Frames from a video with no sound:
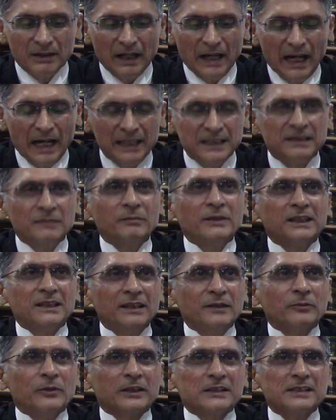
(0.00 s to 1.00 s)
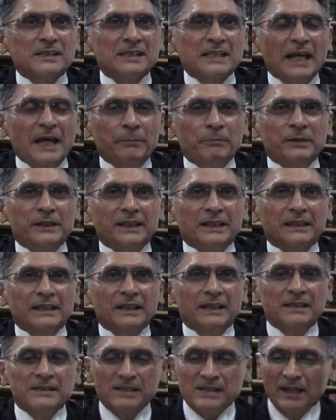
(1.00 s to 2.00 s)
ultimately what is happening
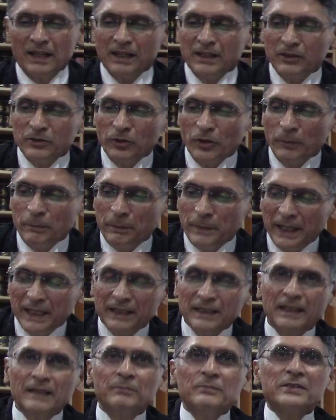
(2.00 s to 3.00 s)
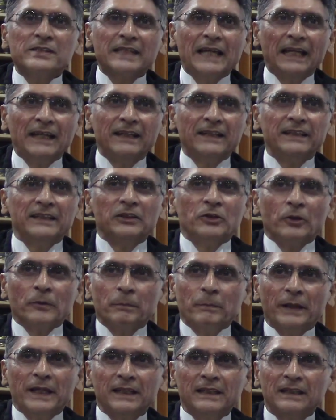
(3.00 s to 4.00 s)
is you're paying him salary, you're
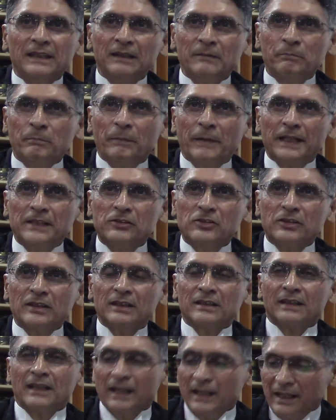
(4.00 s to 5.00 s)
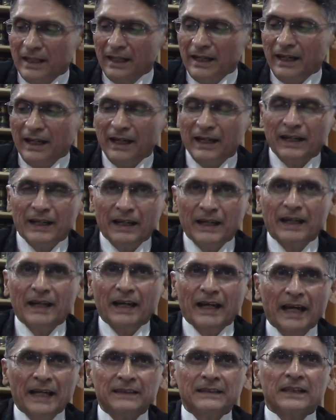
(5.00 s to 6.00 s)
paying him pension,
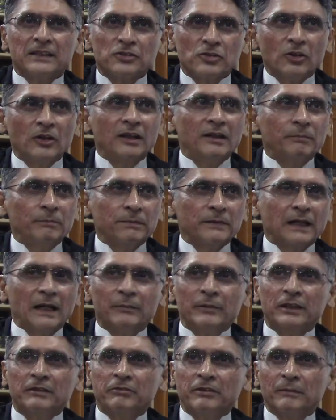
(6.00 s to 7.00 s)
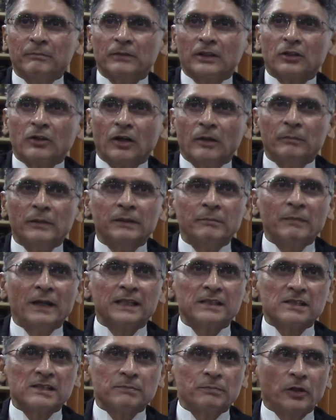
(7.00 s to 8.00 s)
and that's all coming from the common
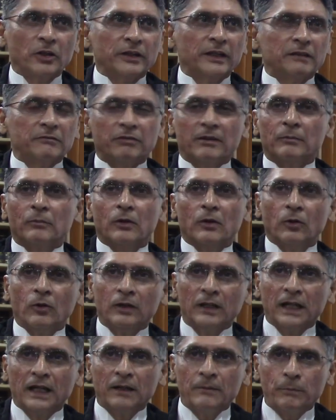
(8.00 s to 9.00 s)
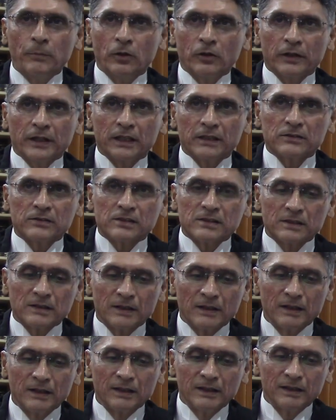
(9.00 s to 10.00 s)
man's pocket, from all our pockets.
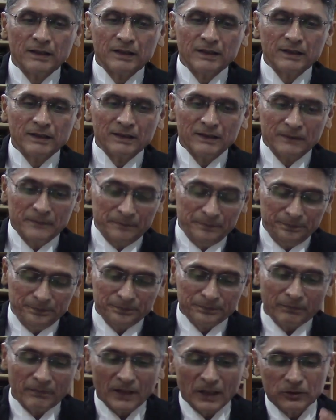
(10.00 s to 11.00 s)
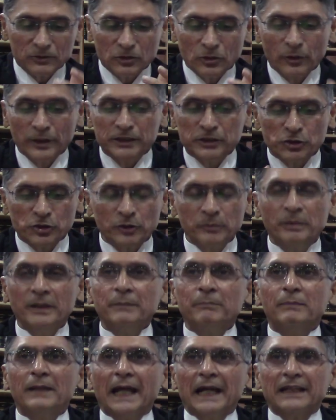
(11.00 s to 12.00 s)
So it should
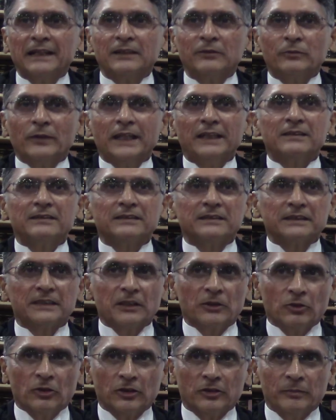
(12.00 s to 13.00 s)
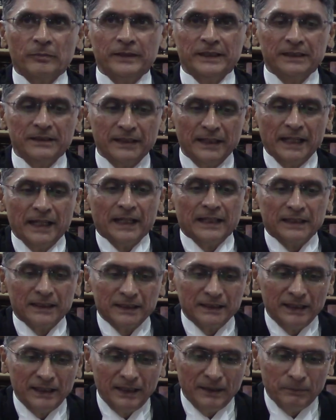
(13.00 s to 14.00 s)
be black and white, it cannot be grey
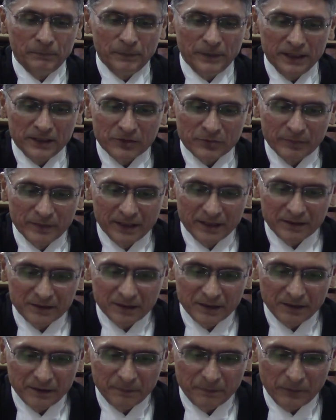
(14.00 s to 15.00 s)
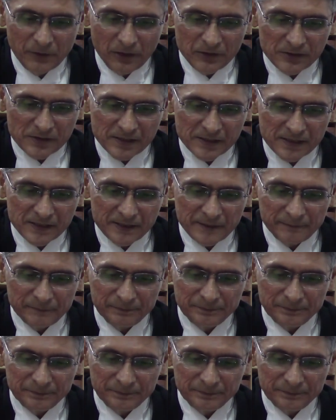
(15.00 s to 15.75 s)
under the impeachment process.